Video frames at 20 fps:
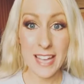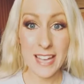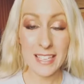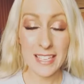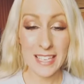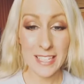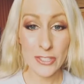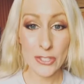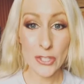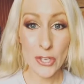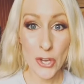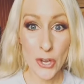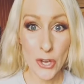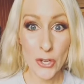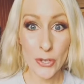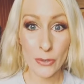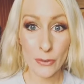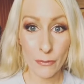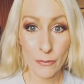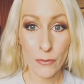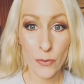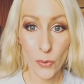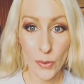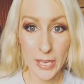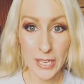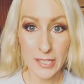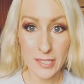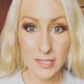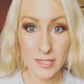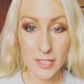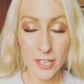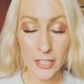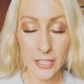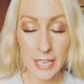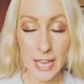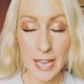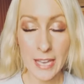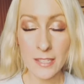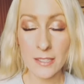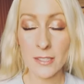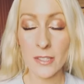That internal voice, okay?